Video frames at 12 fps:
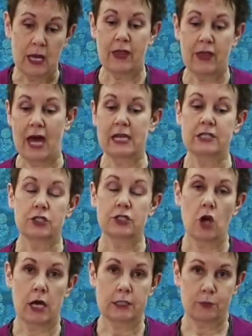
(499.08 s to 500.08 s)
That is
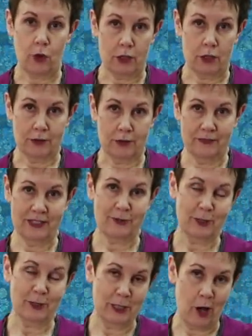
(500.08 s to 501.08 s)
not as portable.
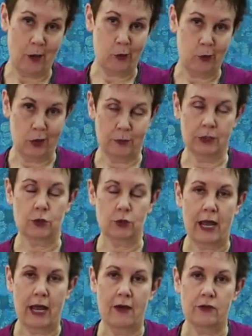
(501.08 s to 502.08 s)
It's really not portable. It's
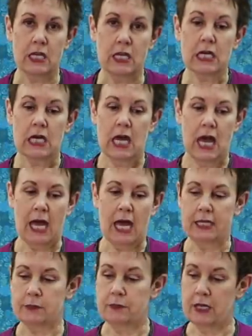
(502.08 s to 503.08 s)
quite heavy, and
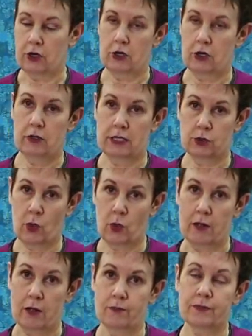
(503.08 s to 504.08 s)
it's bigger as
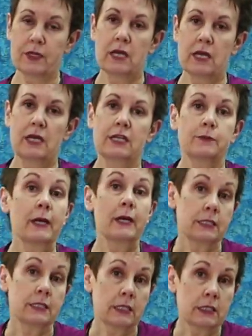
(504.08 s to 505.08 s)
well. It's by
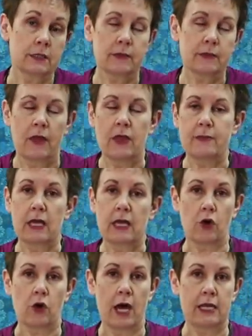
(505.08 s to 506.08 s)
Sizzix, and they make
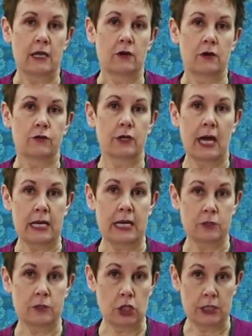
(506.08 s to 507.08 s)
a variety of
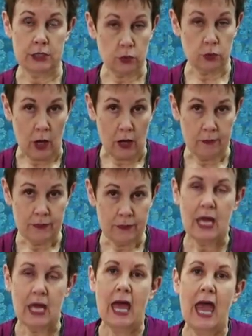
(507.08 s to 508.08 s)
cutting machines as well.
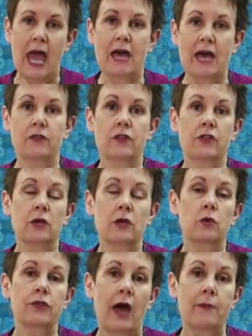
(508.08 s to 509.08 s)
And the thing
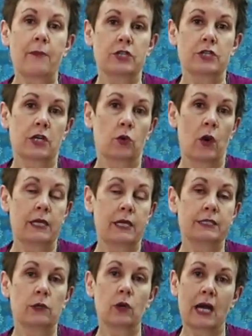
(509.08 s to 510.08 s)
with that particular one
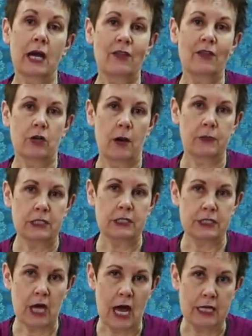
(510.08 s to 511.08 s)
is it will cut other companies'
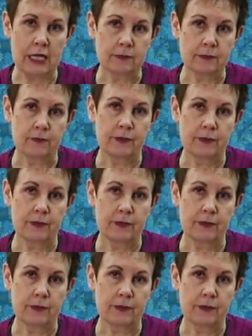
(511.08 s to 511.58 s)
dies.